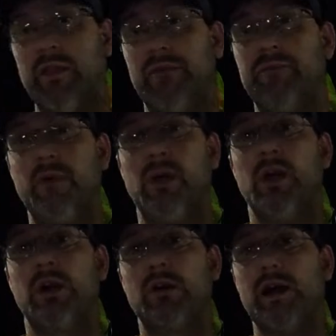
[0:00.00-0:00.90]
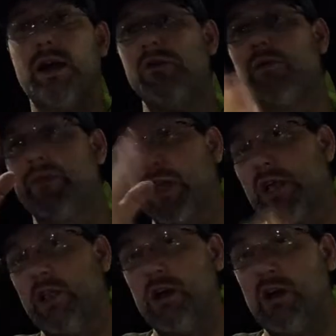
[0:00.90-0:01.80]
the ground with a
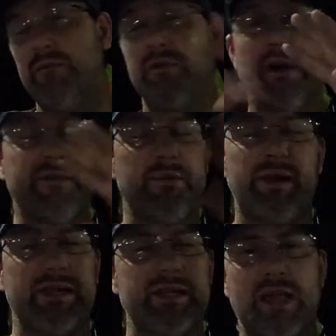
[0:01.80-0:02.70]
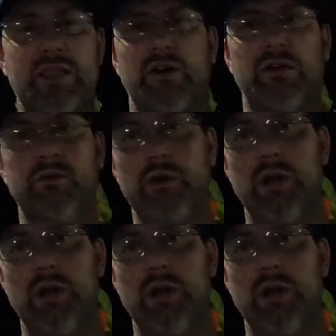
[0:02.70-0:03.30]
glove, or everybody's got their own